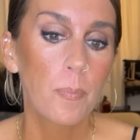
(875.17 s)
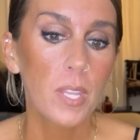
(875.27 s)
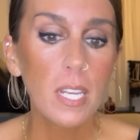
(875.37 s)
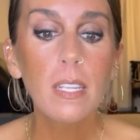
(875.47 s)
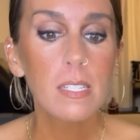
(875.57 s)

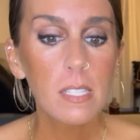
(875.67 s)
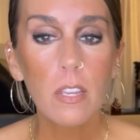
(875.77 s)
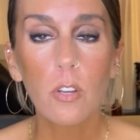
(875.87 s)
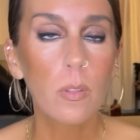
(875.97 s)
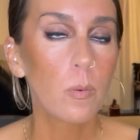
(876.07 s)
And yes, I
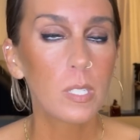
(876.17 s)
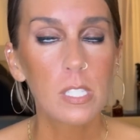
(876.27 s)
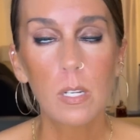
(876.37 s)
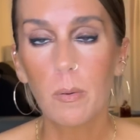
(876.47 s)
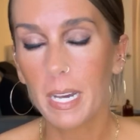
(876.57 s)
know that once
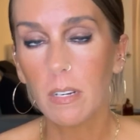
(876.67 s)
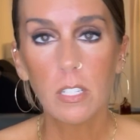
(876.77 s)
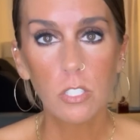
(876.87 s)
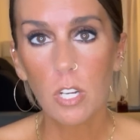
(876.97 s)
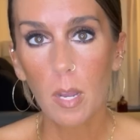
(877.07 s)
in a while
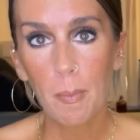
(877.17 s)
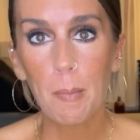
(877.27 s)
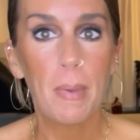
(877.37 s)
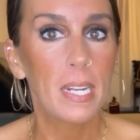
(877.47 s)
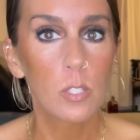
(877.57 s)
he'll talk
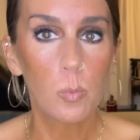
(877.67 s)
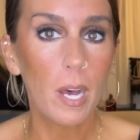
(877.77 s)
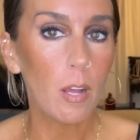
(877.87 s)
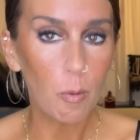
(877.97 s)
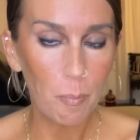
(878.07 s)
about men as
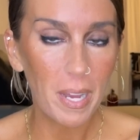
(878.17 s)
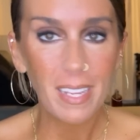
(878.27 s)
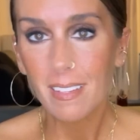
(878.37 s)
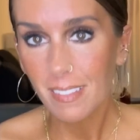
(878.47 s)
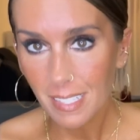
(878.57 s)
well,
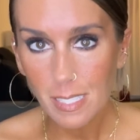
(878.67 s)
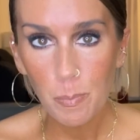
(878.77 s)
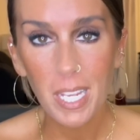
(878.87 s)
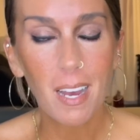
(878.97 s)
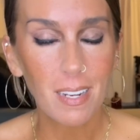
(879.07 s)
but let's
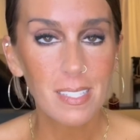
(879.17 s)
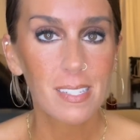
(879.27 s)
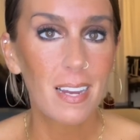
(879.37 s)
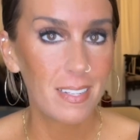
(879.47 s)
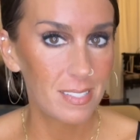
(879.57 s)
be honest,
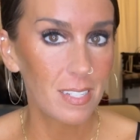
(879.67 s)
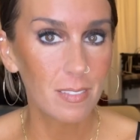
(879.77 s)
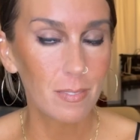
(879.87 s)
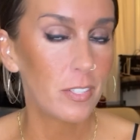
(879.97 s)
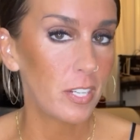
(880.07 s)
guys,
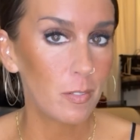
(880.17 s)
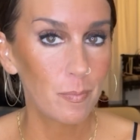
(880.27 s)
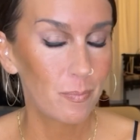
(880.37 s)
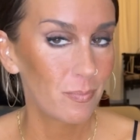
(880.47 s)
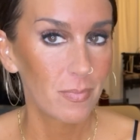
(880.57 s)
and, you know,
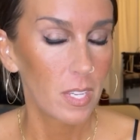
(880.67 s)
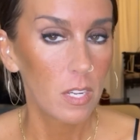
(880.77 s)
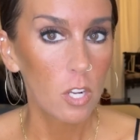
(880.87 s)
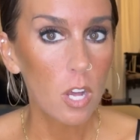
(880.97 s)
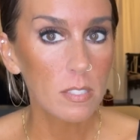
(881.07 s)

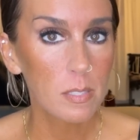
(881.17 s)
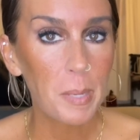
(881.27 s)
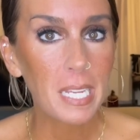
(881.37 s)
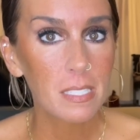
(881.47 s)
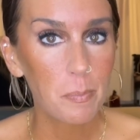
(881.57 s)
call a
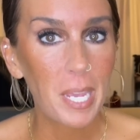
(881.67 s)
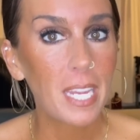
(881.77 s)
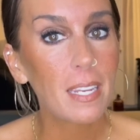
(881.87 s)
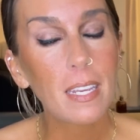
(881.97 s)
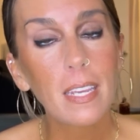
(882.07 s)
spade a
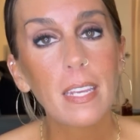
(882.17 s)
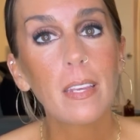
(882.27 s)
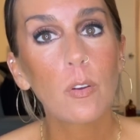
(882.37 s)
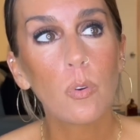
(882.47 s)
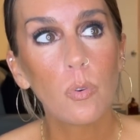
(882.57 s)
spade.
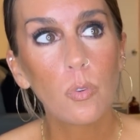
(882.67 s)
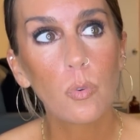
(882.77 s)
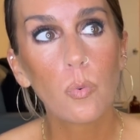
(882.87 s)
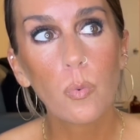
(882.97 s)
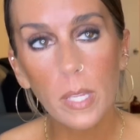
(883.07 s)
He
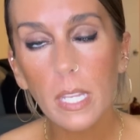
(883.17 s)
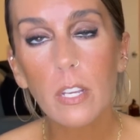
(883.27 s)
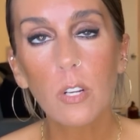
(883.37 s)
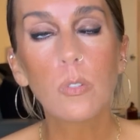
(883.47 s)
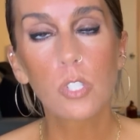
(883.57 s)
really
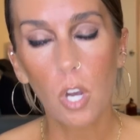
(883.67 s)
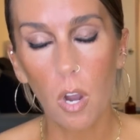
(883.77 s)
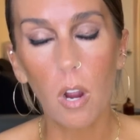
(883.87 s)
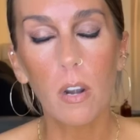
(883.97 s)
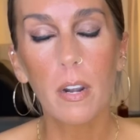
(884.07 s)
goes
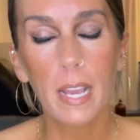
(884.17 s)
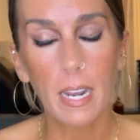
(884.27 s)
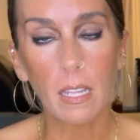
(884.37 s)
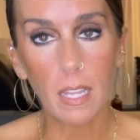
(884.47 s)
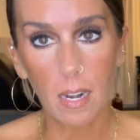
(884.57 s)
hard at
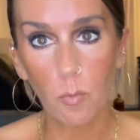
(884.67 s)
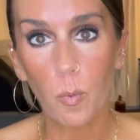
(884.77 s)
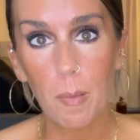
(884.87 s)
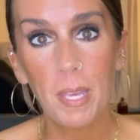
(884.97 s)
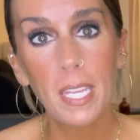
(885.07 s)
a lot of
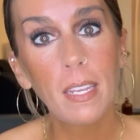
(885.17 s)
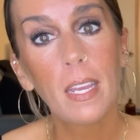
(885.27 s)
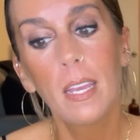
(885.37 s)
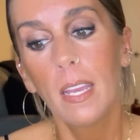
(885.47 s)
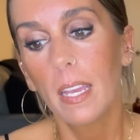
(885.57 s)
women,
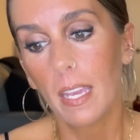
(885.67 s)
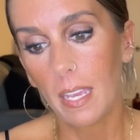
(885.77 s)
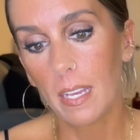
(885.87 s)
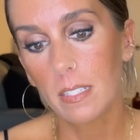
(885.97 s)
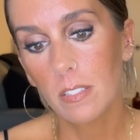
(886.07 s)

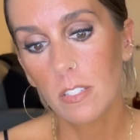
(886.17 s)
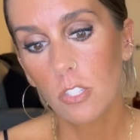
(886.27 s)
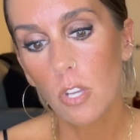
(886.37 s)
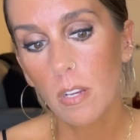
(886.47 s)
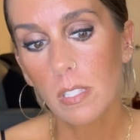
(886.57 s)
and
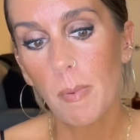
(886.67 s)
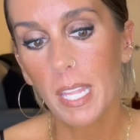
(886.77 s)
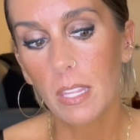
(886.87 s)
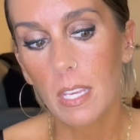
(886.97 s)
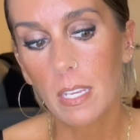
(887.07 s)
talks
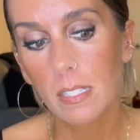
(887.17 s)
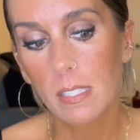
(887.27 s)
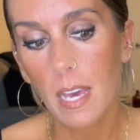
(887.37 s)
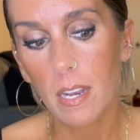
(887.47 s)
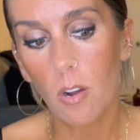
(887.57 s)
about things
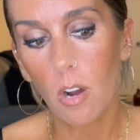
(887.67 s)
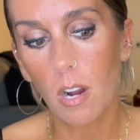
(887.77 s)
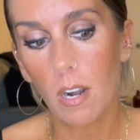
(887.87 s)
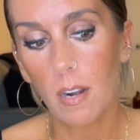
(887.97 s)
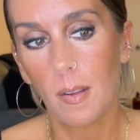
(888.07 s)
that
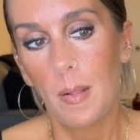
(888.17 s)
are